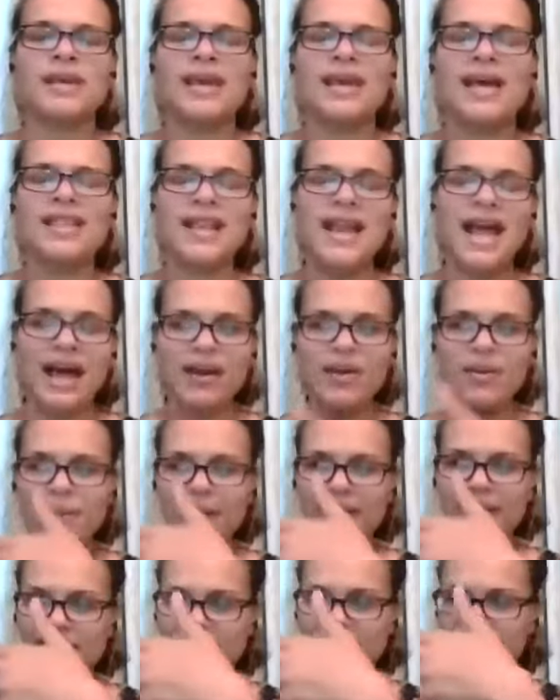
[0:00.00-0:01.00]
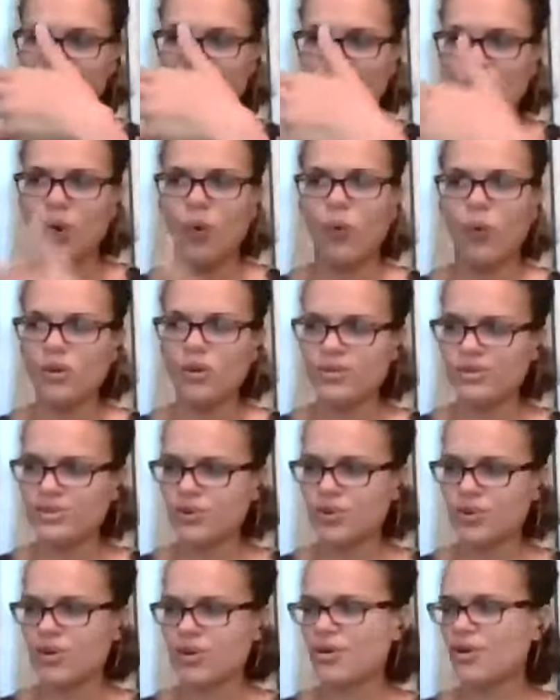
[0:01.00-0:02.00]
And then how to make goals
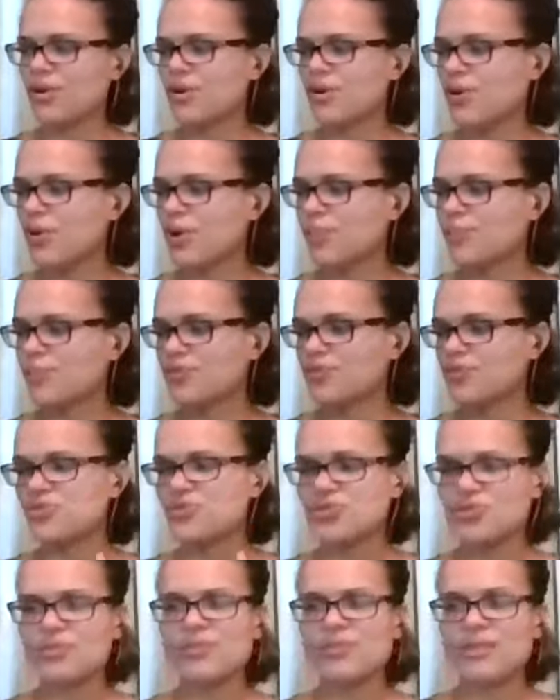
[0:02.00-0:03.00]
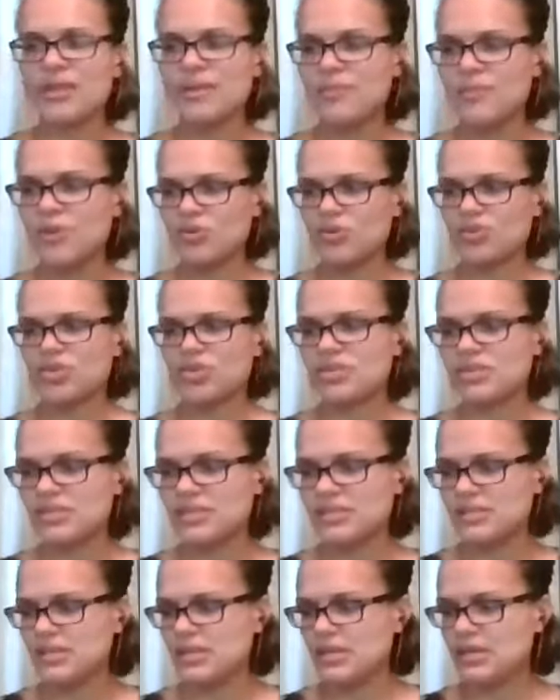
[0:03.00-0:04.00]
or, or pursue the
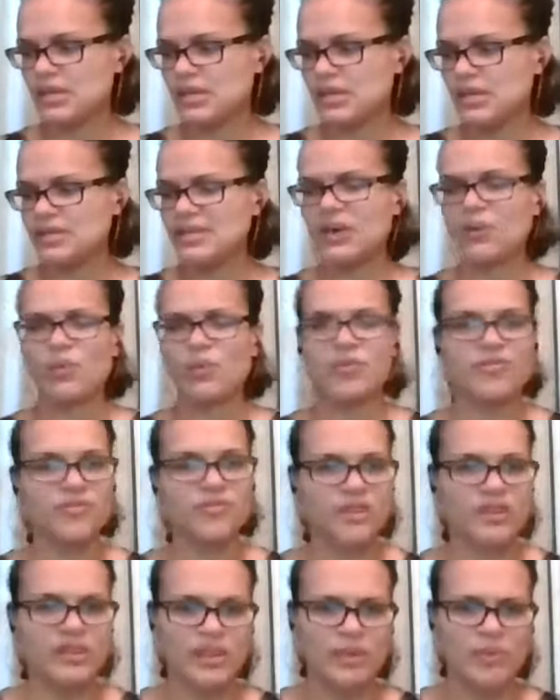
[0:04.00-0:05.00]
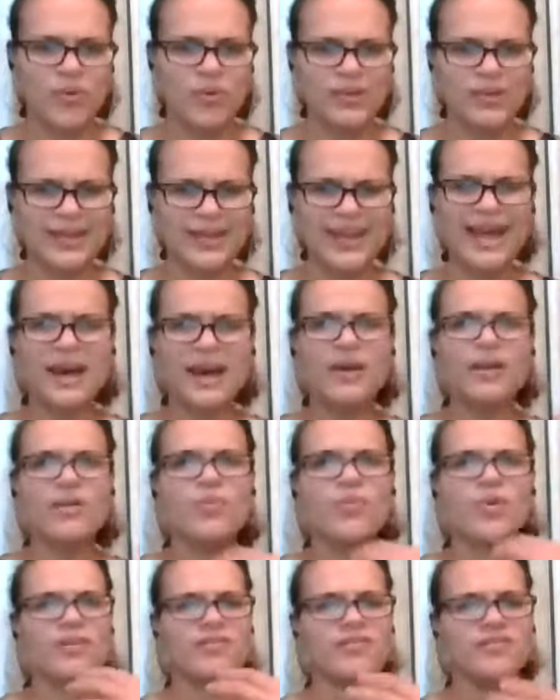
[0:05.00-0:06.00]
emotions that we're feeling more like. How do you
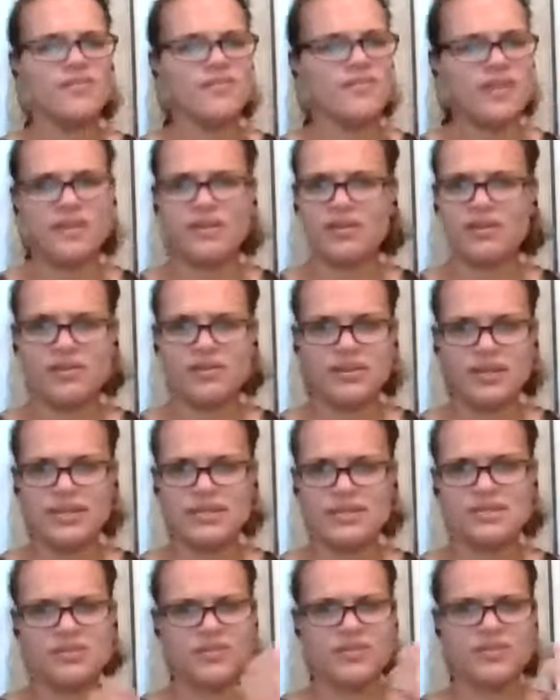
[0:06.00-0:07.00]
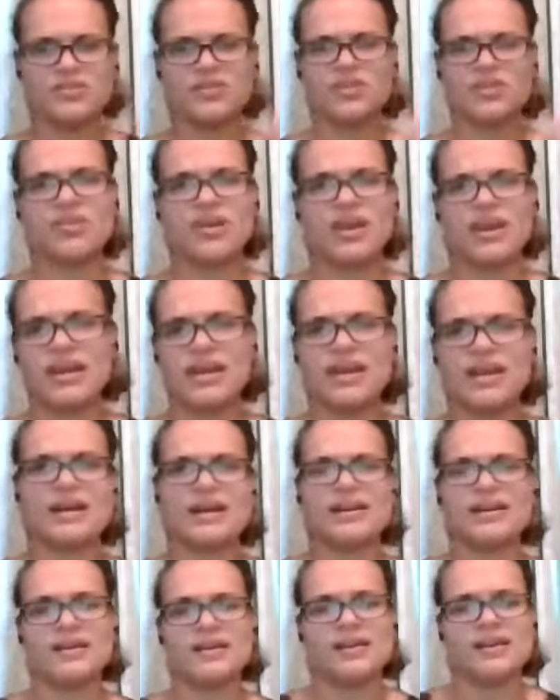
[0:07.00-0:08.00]
want to feel? And so there's a great
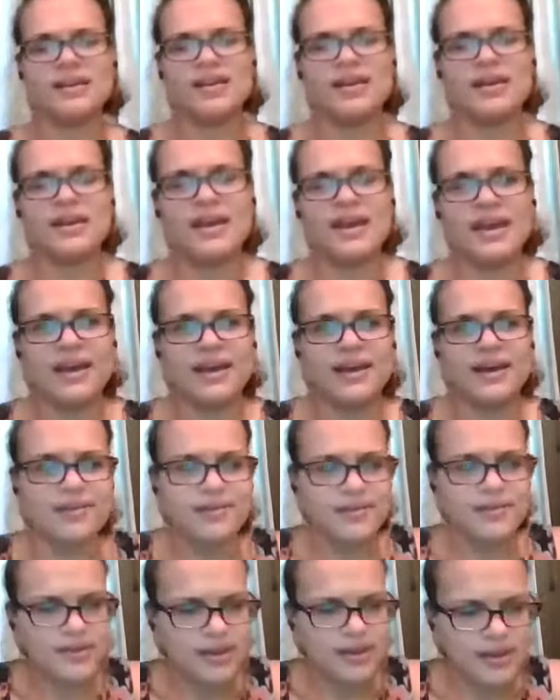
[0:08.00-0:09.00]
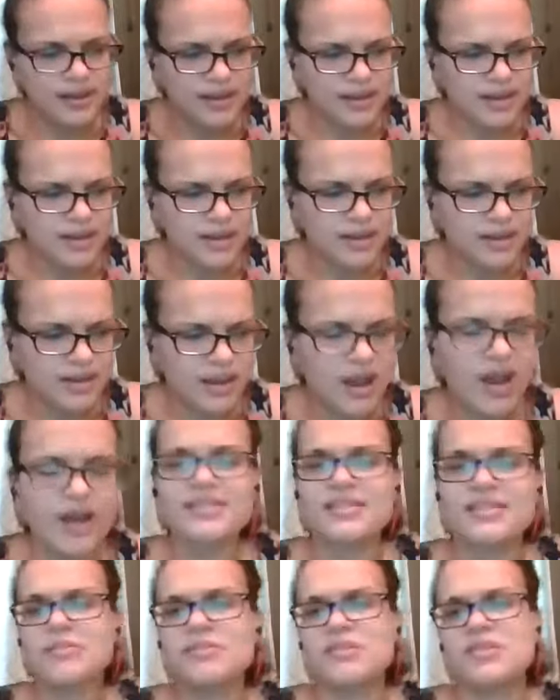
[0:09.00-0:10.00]
uh, uh,
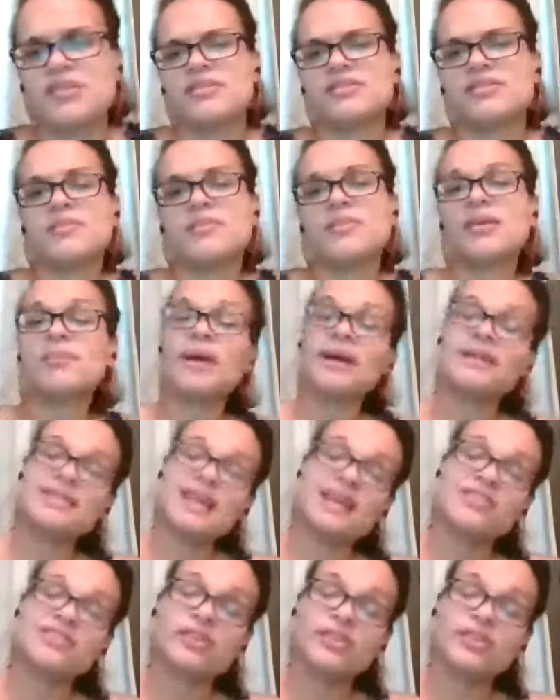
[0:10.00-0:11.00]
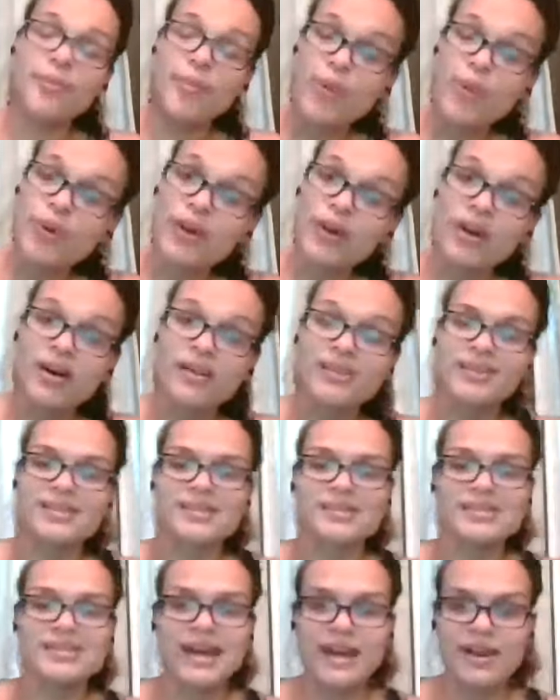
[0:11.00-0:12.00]
concept or something by Danielle LaPorte called the
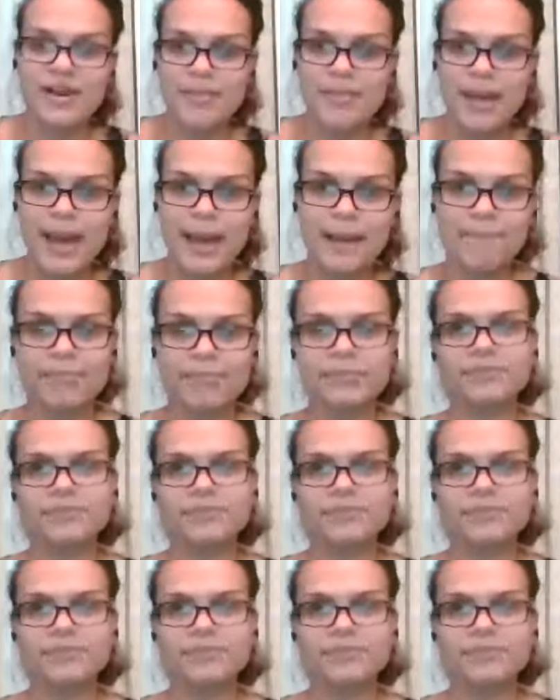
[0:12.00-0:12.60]
desire map